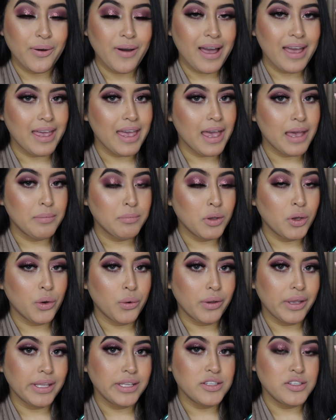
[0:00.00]
I am
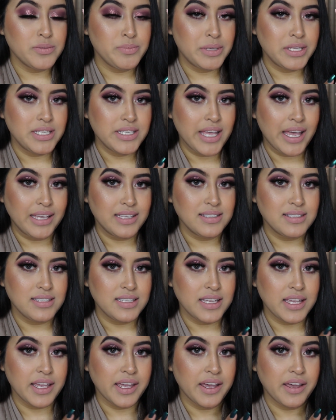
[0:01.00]
going to be
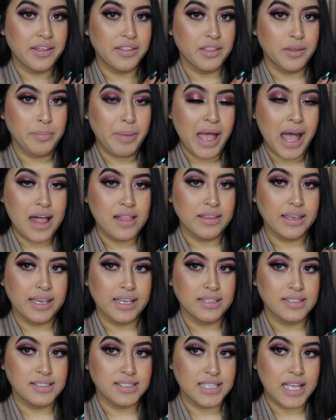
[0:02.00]
testing the palette
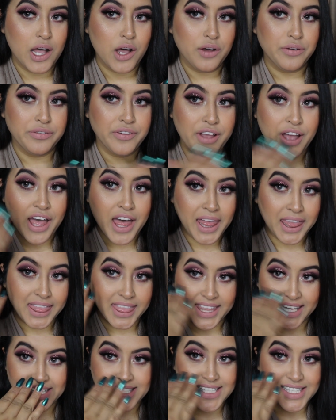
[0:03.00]
itself.
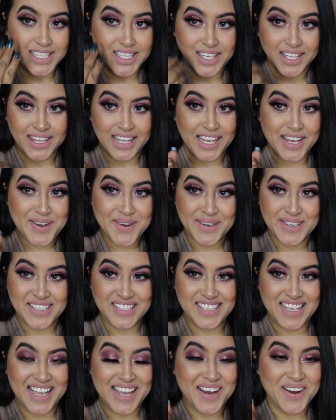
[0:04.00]
This look that you're
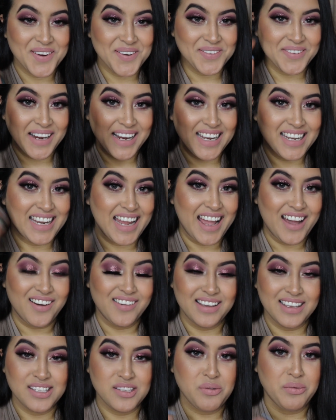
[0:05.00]
seeing right
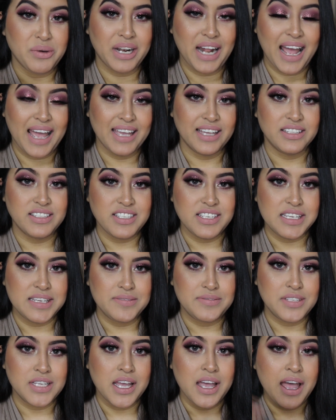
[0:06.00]
now is what I
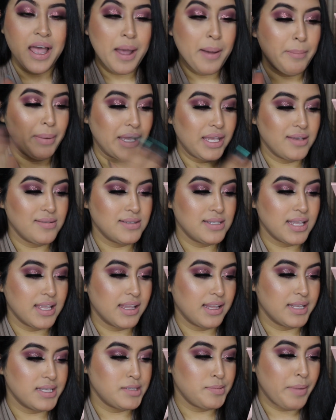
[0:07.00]
achieved by
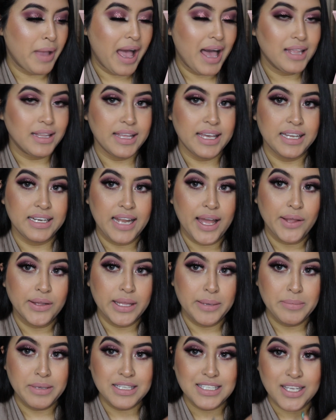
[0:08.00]
using this palette. Now
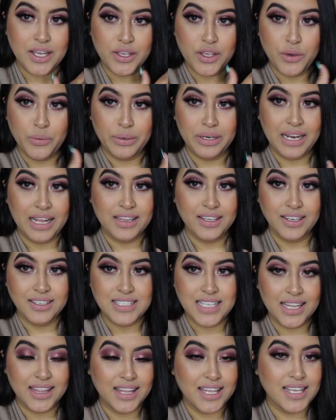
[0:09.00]
let me tell you, when I
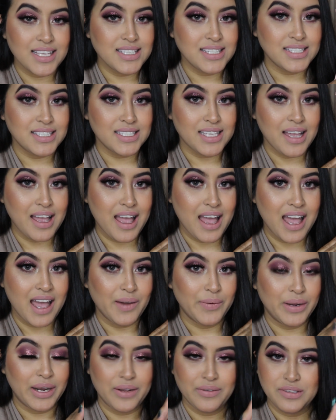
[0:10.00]
looked at this,
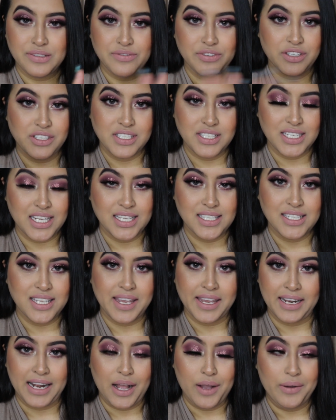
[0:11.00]
when I was first
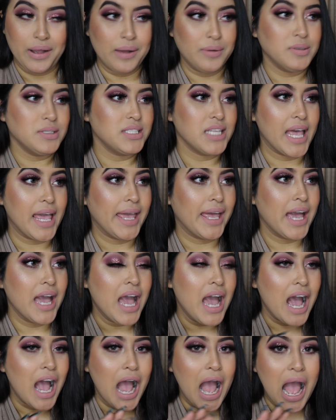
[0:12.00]
testing it out, I was like,
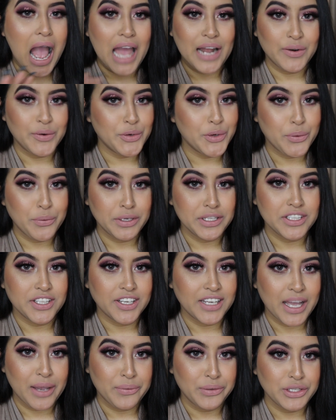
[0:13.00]
I don't know what
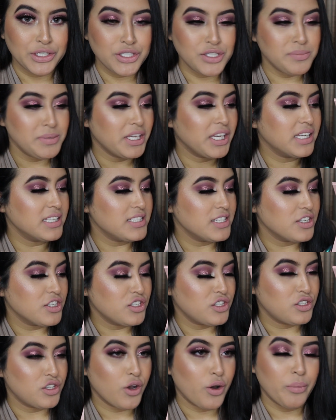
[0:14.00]
look I want to do because there's
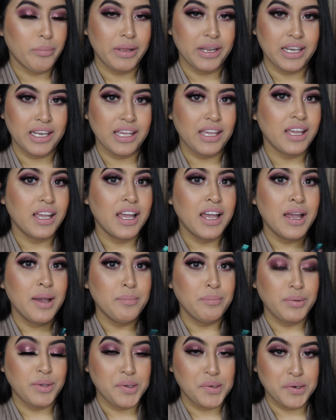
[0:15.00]
so many
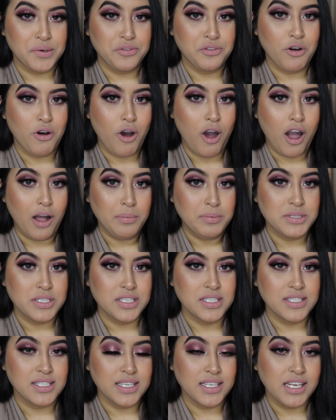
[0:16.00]
beautiful
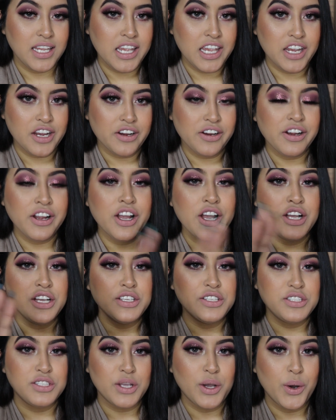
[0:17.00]
options in here.
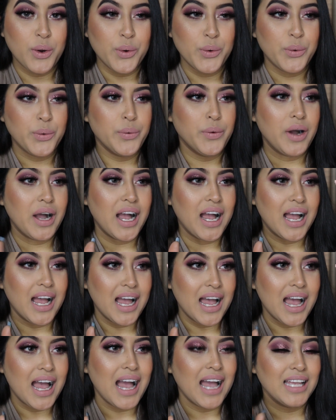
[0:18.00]
So
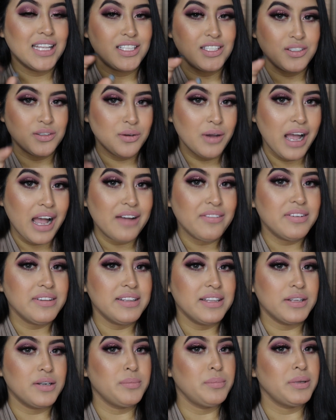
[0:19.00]
I do have a
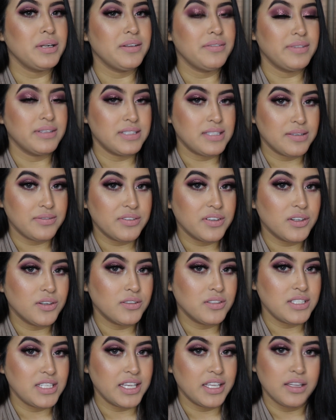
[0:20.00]
little bit of a
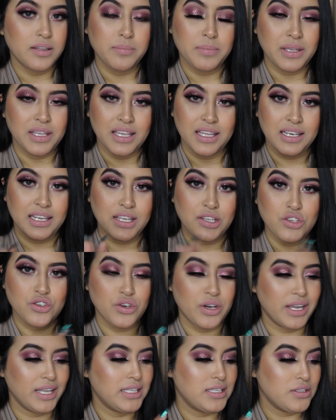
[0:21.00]
difficulty in the beginning
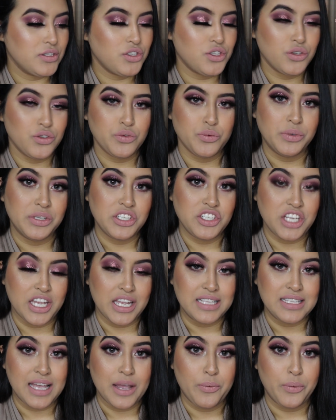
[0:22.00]
trying to choose what
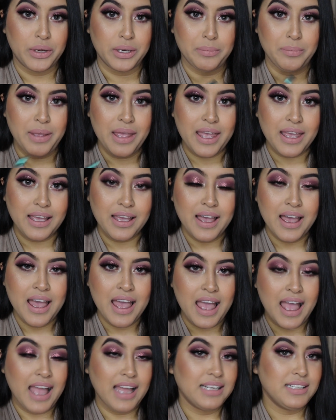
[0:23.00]
shades I want to pick
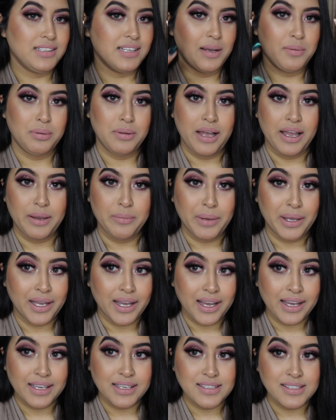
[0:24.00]
and apply on my
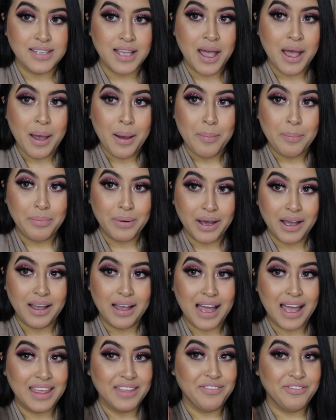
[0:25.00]
eyes, but
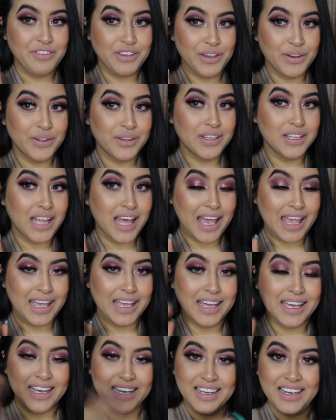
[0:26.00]
I feel
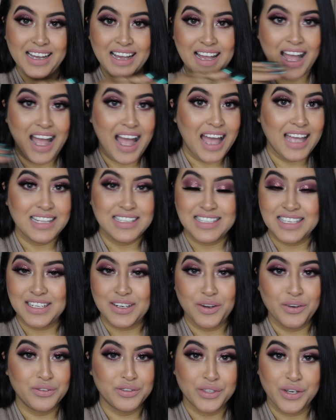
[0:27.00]
like I did
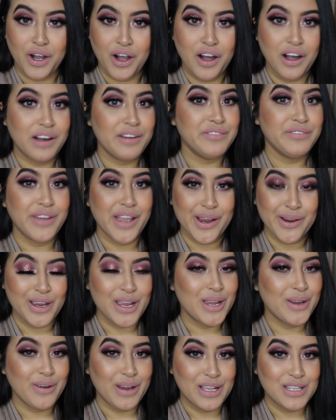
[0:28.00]
overall a
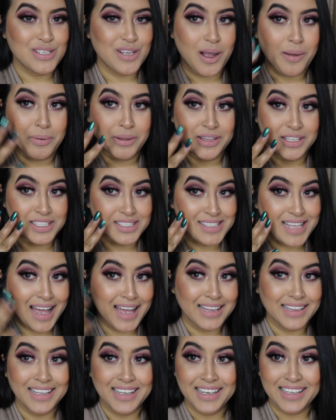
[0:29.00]
very great job on this
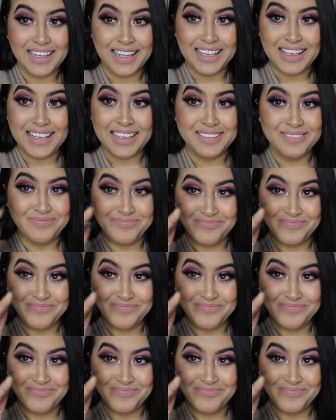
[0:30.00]
eye look. Like